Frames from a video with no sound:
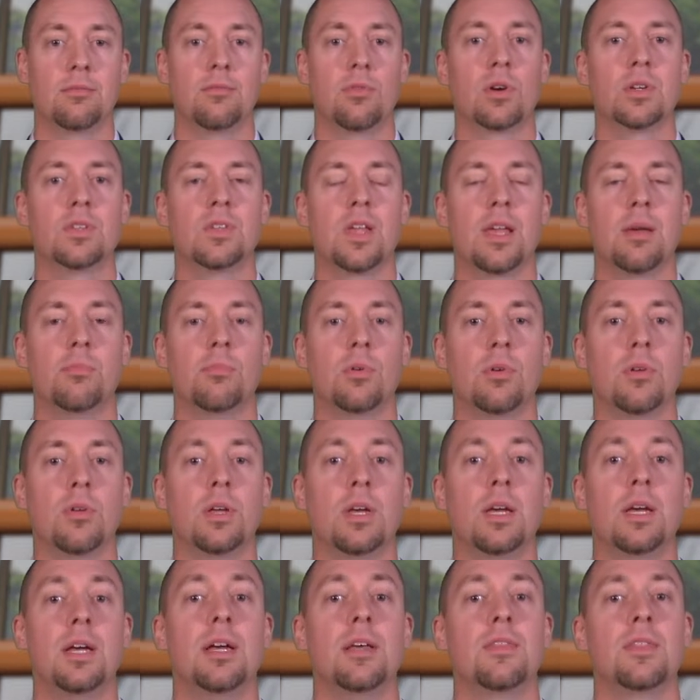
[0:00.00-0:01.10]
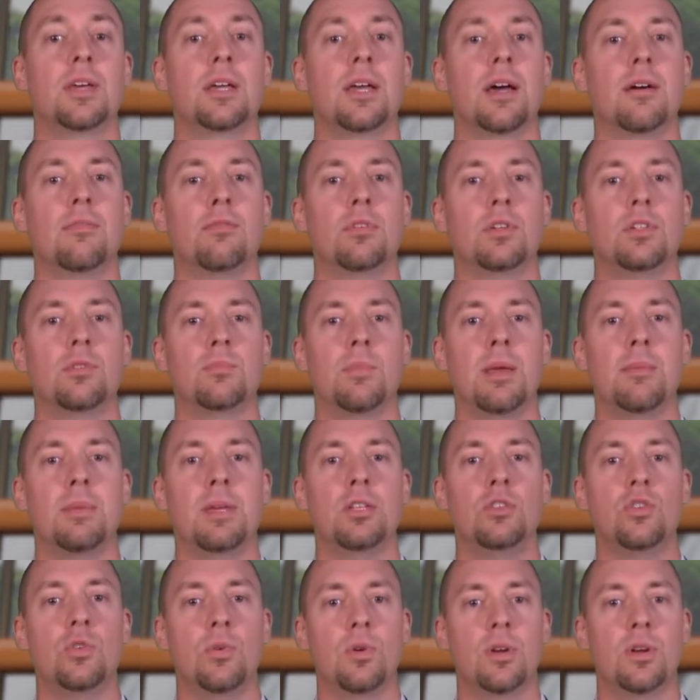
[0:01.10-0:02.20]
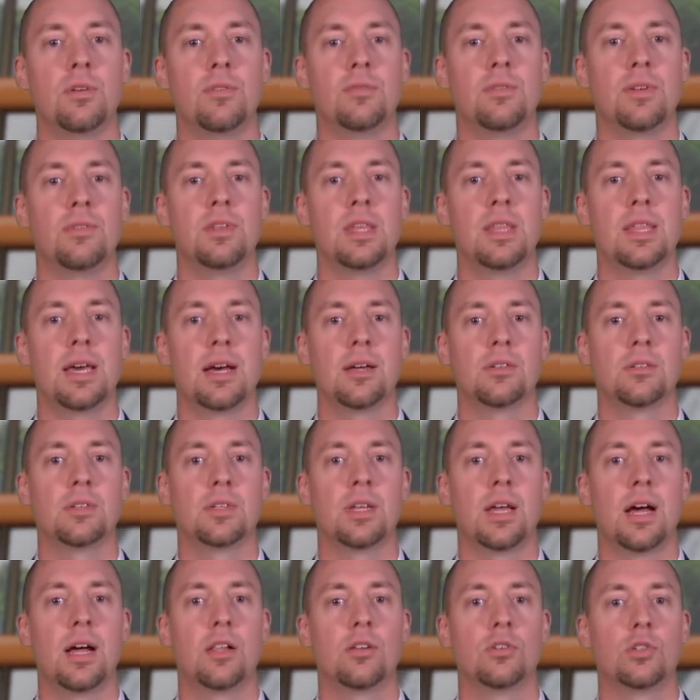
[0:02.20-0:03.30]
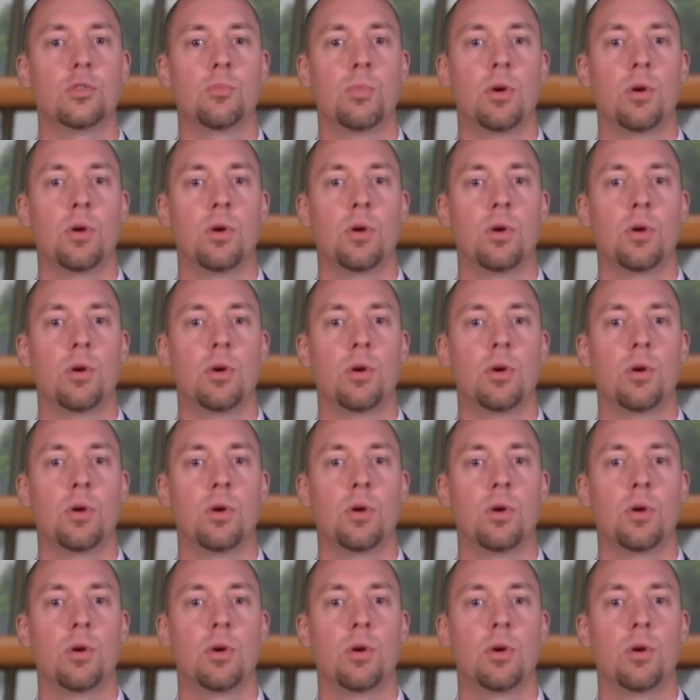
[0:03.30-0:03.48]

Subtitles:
For example, the coverage may be $250,000